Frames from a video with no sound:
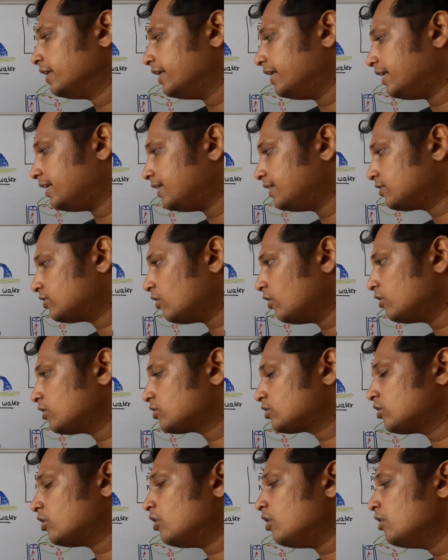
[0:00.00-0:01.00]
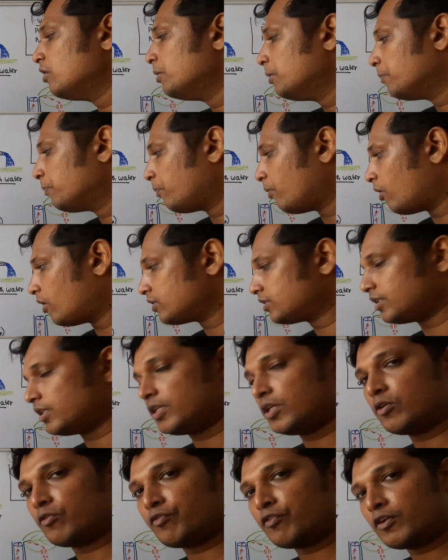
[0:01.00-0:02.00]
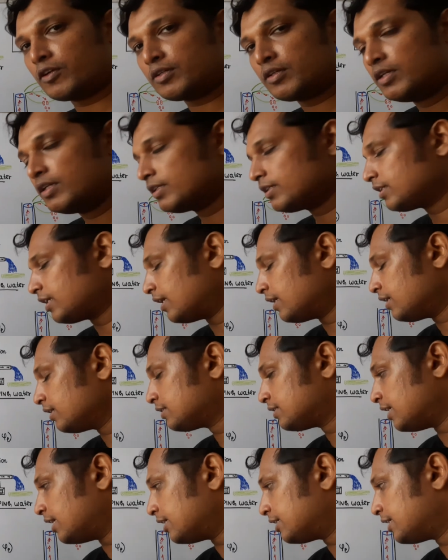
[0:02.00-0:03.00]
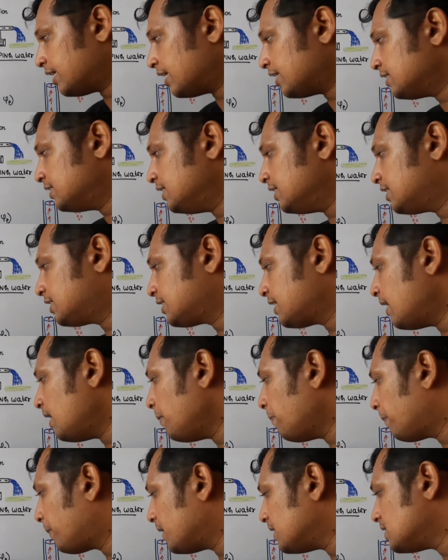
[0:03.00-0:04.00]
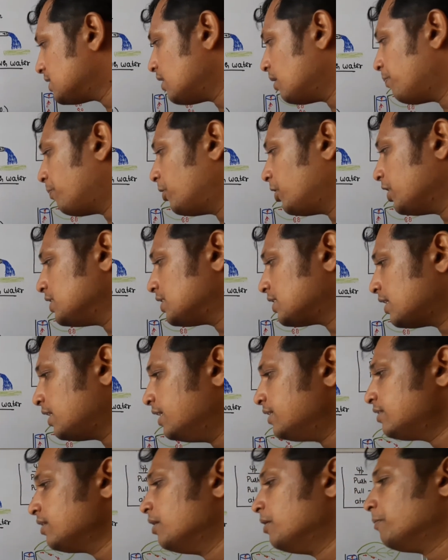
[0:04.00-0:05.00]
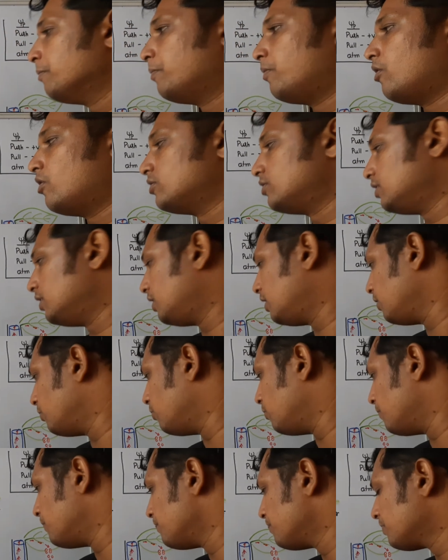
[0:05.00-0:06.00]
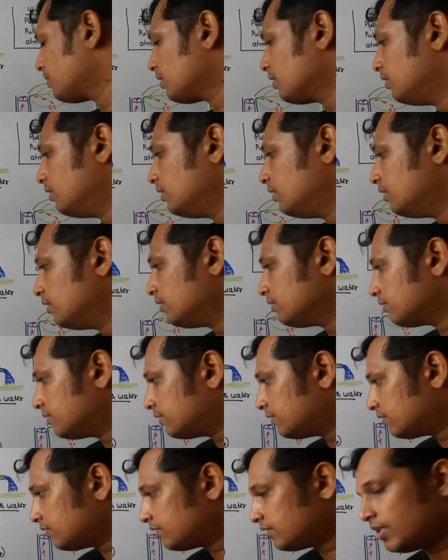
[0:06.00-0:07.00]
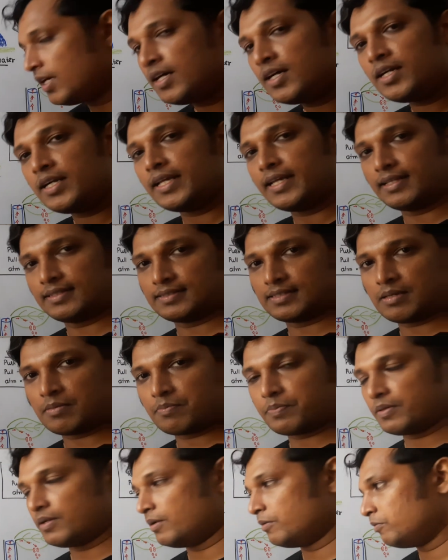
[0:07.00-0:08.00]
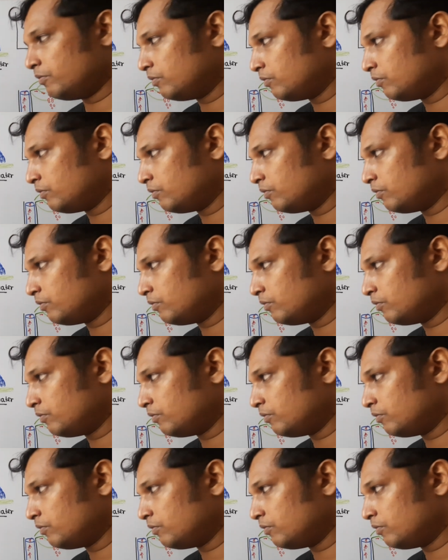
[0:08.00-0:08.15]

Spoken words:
it is also positive. For turgid cell, pressure potential is positive. Third example